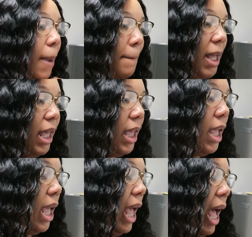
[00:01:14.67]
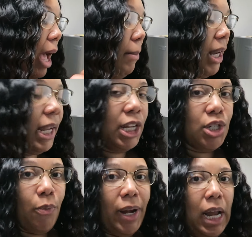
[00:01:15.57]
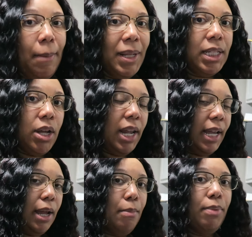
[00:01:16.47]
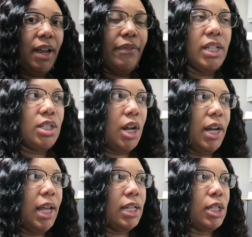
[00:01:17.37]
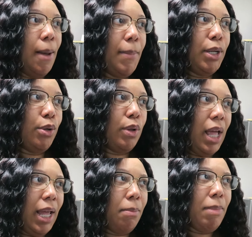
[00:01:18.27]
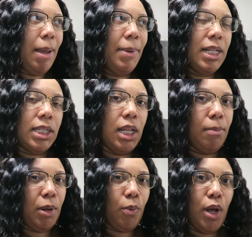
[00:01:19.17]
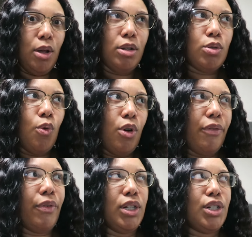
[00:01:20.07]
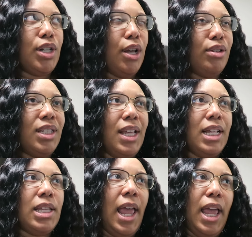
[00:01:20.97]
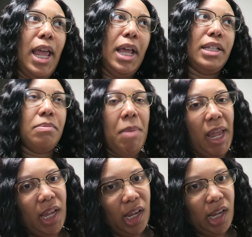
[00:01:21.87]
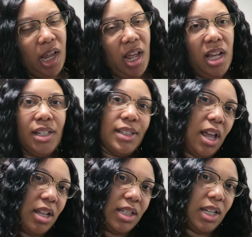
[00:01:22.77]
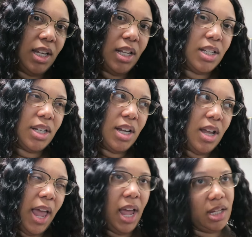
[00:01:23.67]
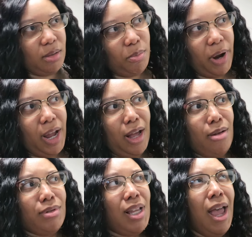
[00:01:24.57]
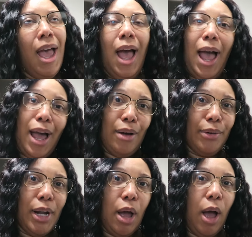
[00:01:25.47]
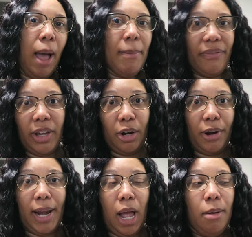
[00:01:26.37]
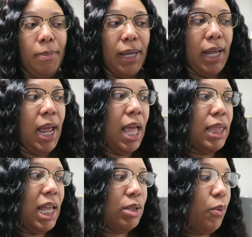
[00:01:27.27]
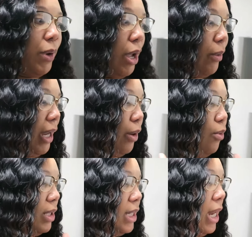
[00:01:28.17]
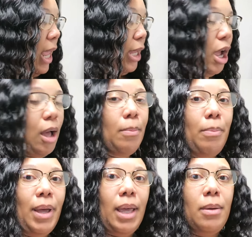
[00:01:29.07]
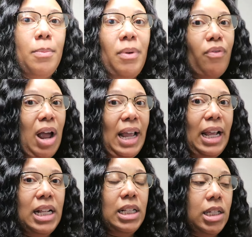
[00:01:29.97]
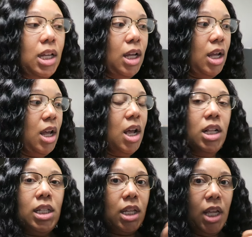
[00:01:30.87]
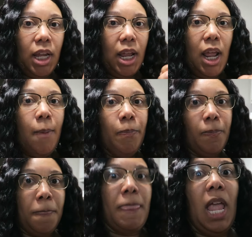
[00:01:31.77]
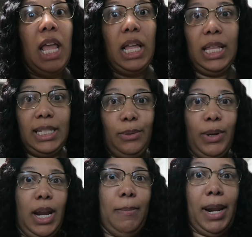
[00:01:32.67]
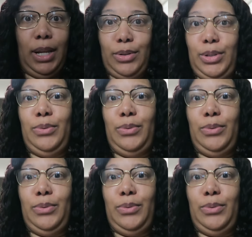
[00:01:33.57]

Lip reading: But I'm in the kitchen right now. I'm about to go ahead and get breakfast started. So I'm gonna do like maybe cinnamon rolls or French toast sticks, eggs, bacon, sausage, hash browns. I don't know. I'm gonna figure it out. But that's what we're gonna get going today, y'all. But before I get to cooking, let's see what everybody else